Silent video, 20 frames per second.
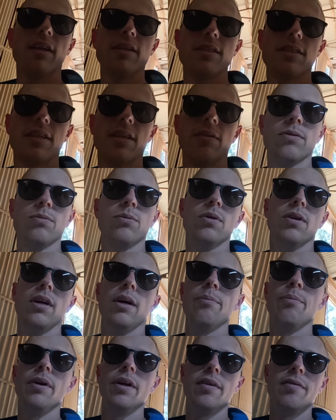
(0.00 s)
There's still
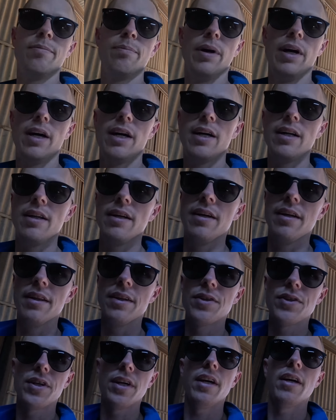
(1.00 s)
a bit of barley in
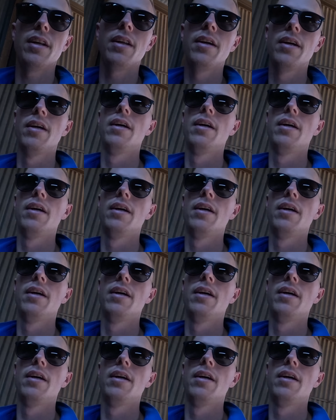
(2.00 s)
the shed,